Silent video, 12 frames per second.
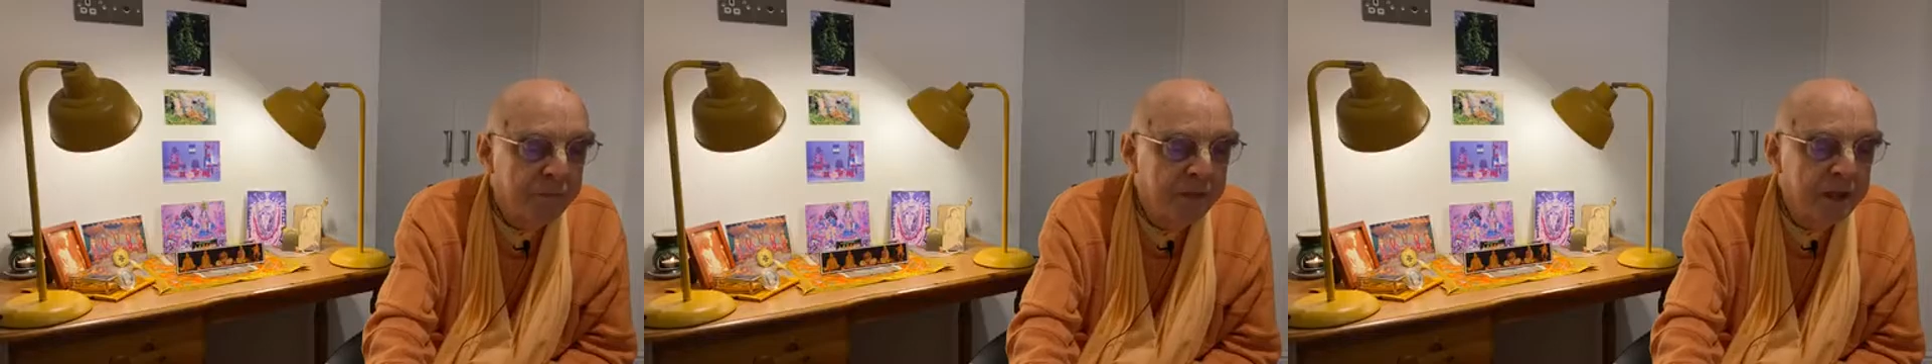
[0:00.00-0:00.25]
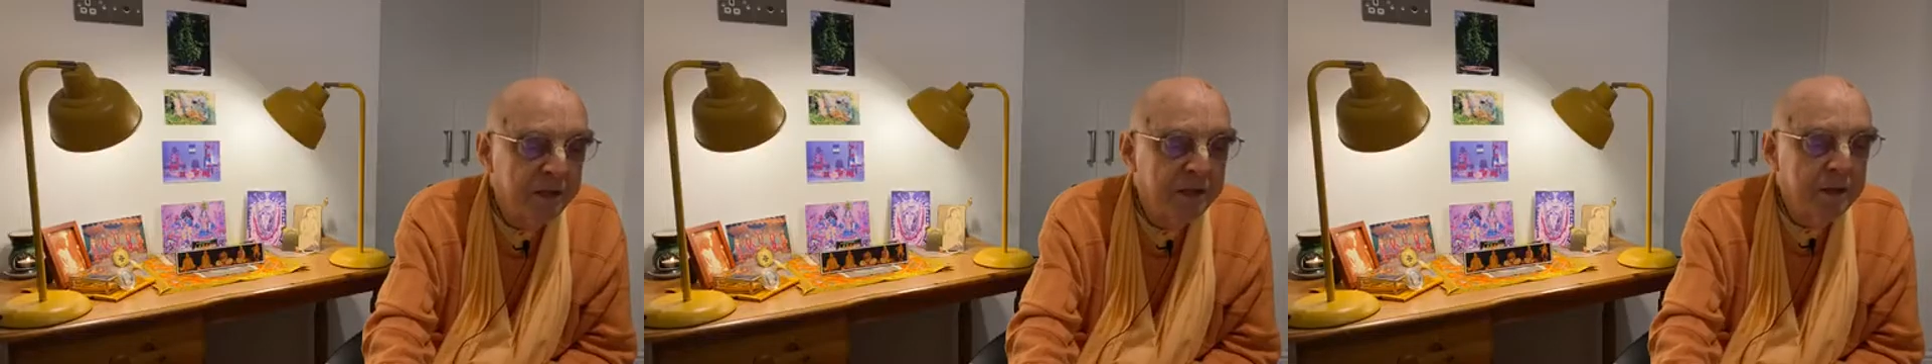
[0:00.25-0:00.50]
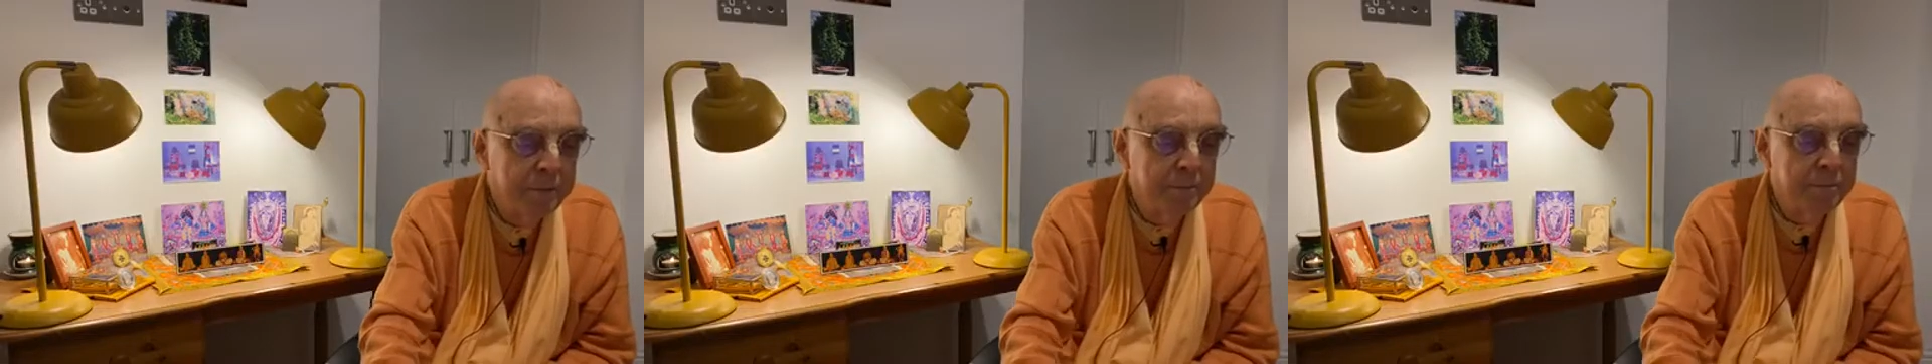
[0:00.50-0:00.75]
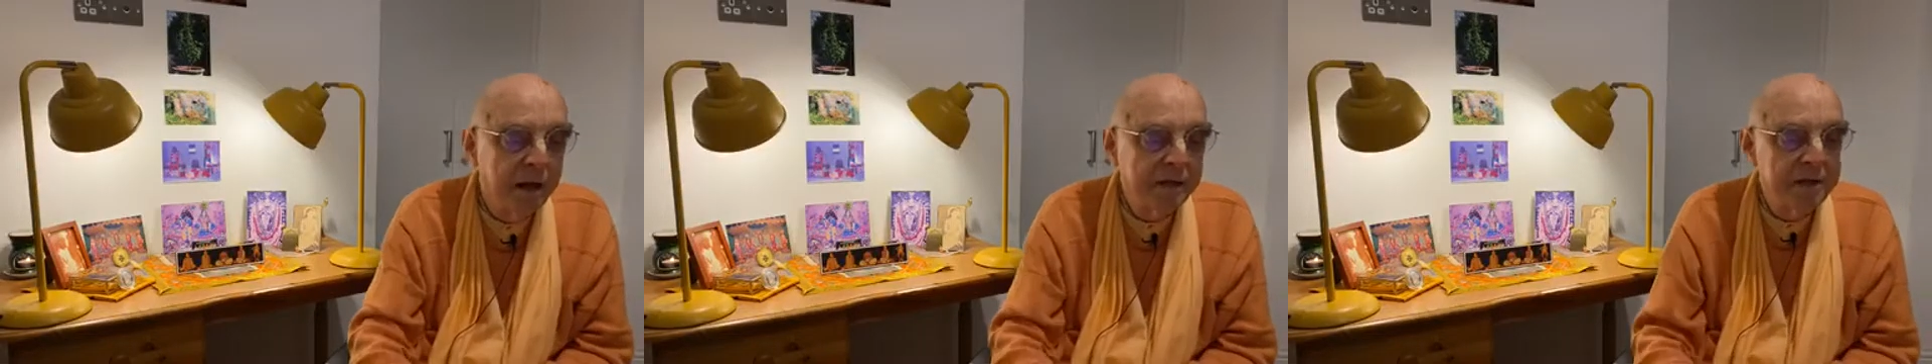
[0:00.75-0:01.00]
In the
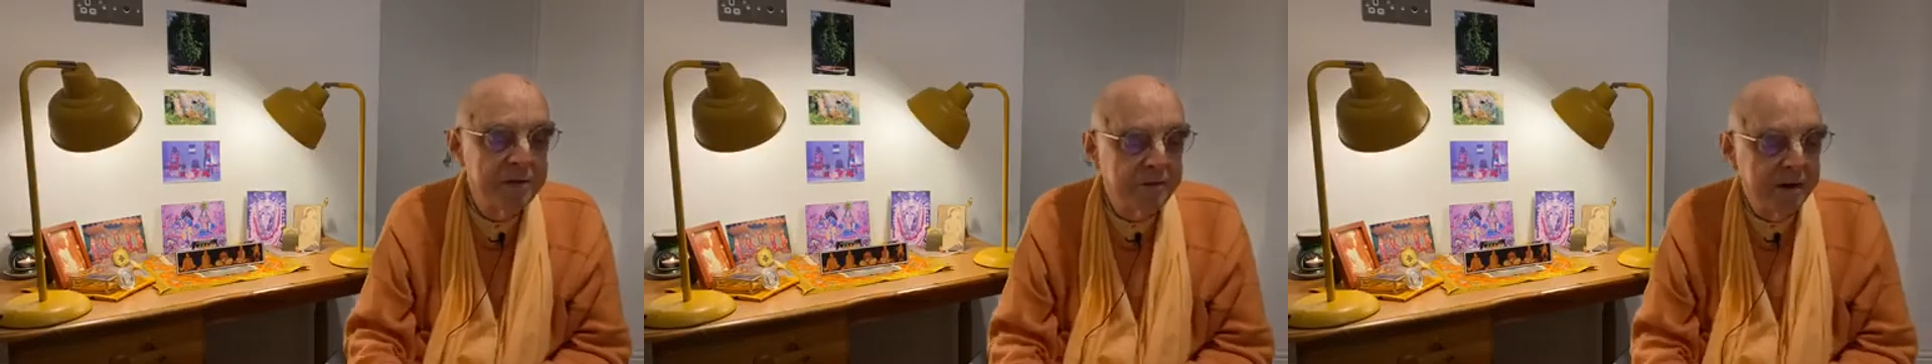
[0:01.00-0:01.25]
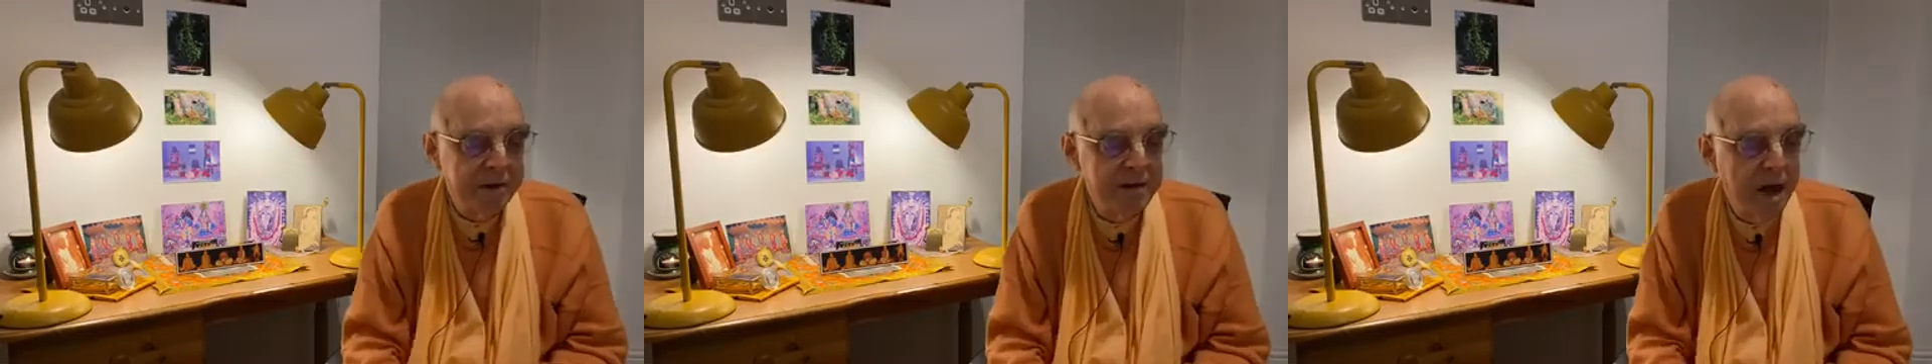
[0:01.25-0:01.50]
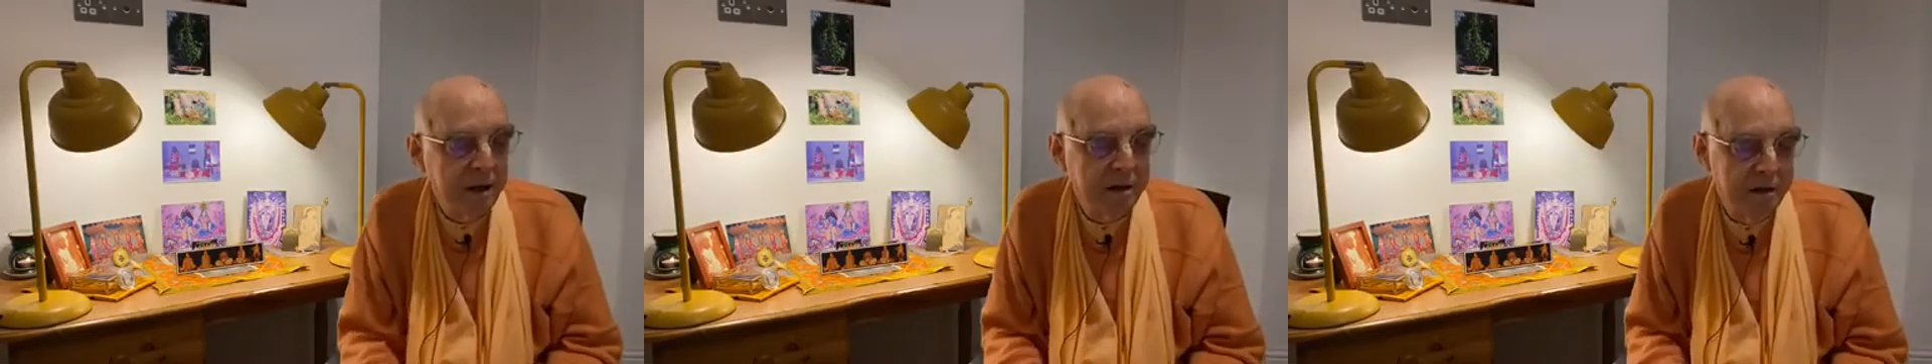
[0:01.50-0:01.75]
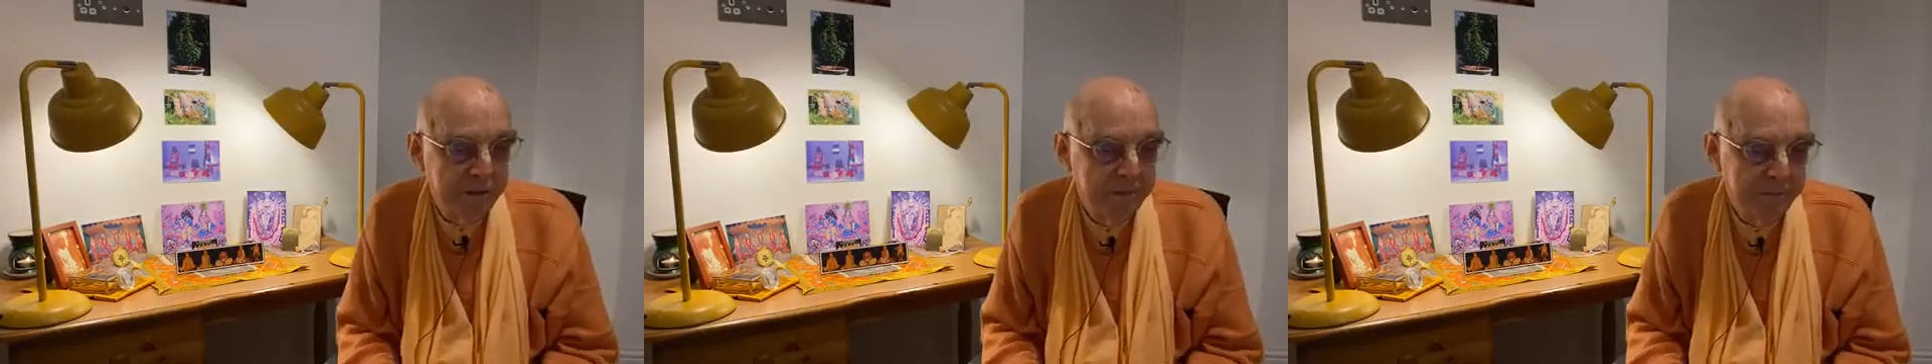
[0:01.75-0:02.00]
Bhakti Ratnakara,